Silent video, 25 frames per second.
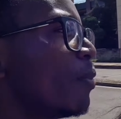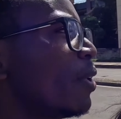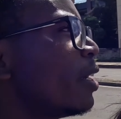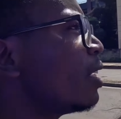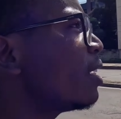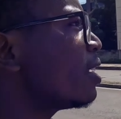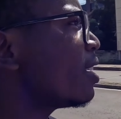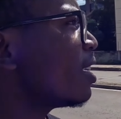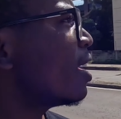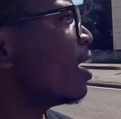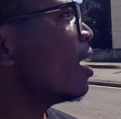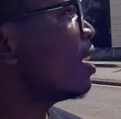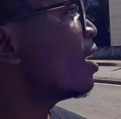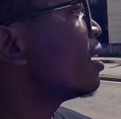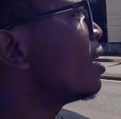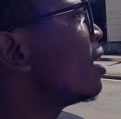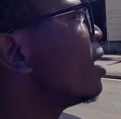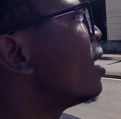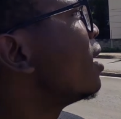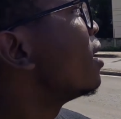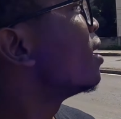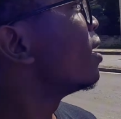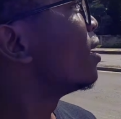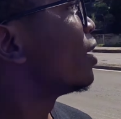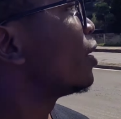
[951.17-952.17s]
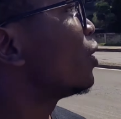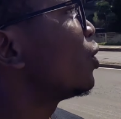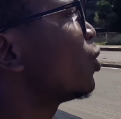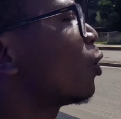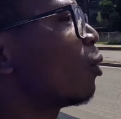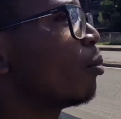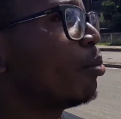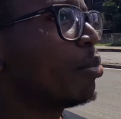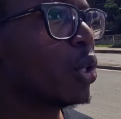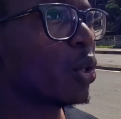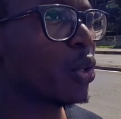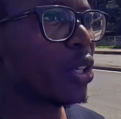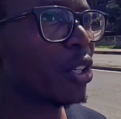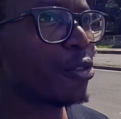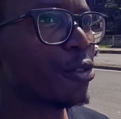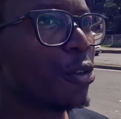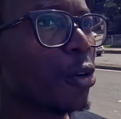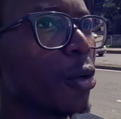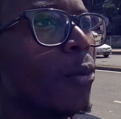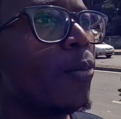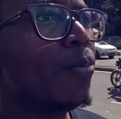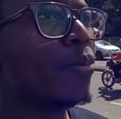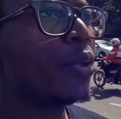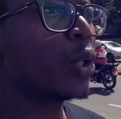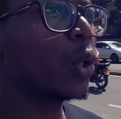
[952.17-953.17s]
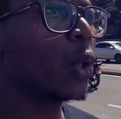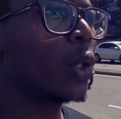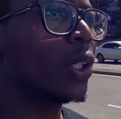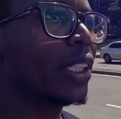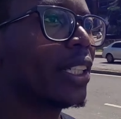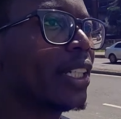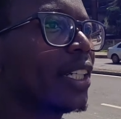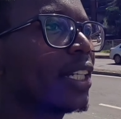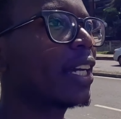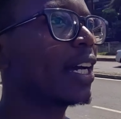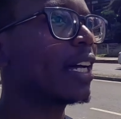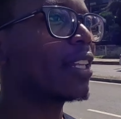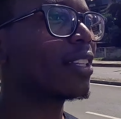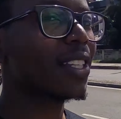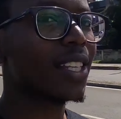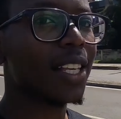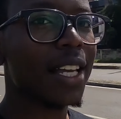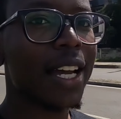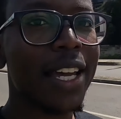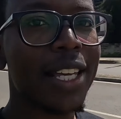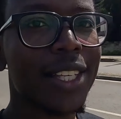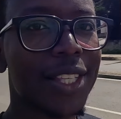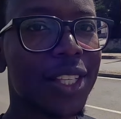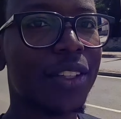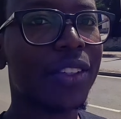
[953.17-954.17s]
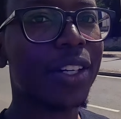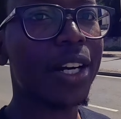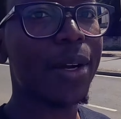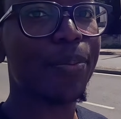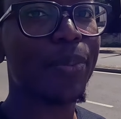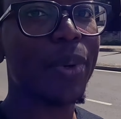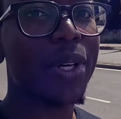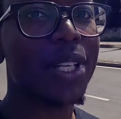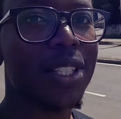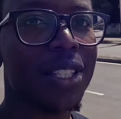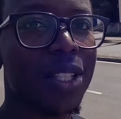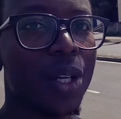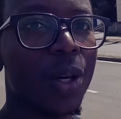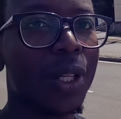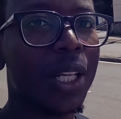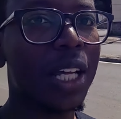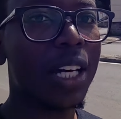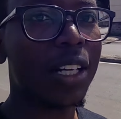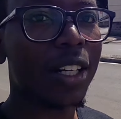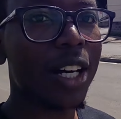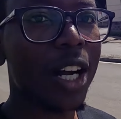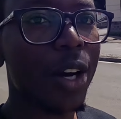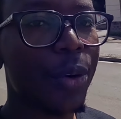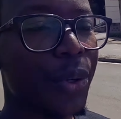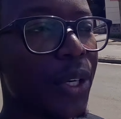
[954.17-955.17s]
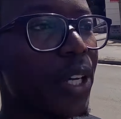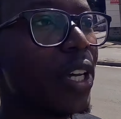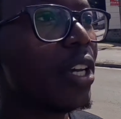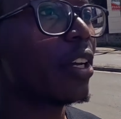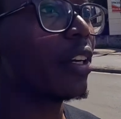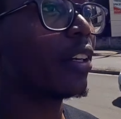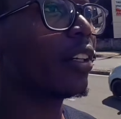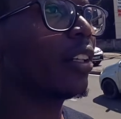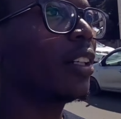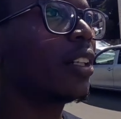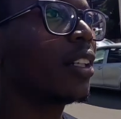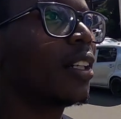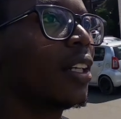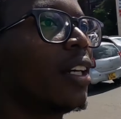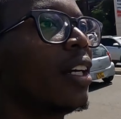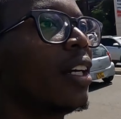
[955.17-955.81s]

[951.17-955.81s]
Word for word: so many, you know, beautiful building and skyscrapers all around here.